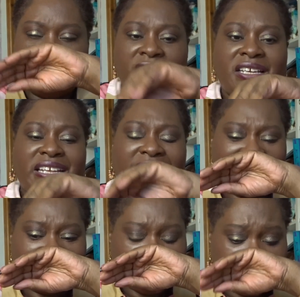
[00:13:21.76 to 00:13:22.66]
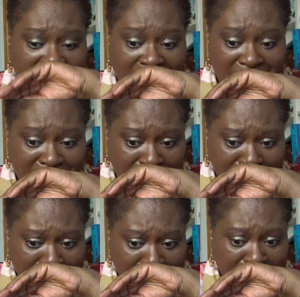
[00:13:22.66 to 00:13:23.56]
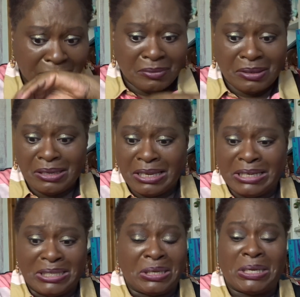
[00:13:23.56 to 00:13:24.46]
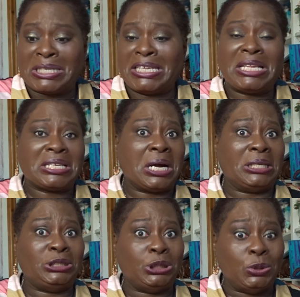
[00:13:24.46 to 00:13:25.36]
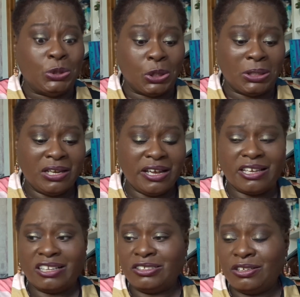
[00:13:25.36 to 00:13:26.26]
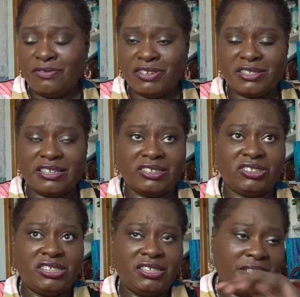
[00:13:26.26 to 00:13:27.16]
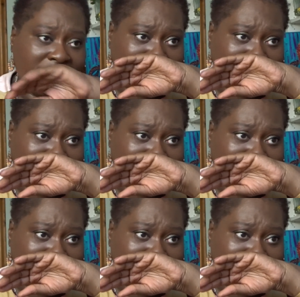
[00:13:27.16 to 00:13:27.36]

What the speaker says: And it has got a scent. And it's got a scent I do not like. I don't know if it's actually...